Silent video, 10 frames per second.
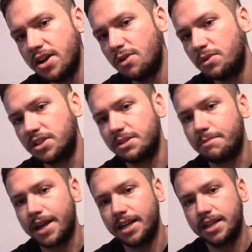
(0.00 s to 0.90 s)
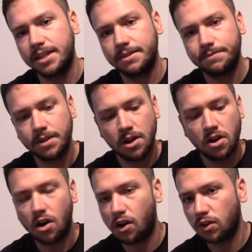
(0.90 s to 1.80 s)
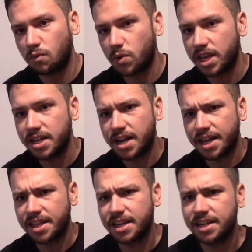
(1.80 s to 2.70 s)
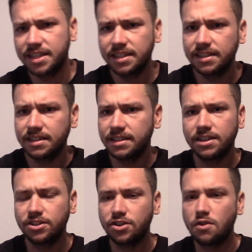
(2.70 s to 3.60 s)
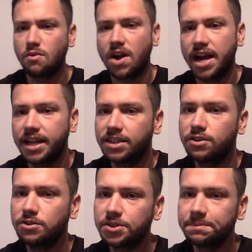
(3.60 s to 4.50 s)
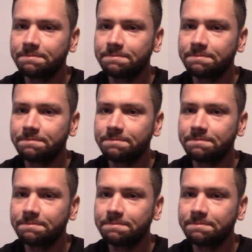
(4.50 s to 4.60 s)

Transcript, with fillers: which is mainly all wheat, I think it is. There's no rye in those.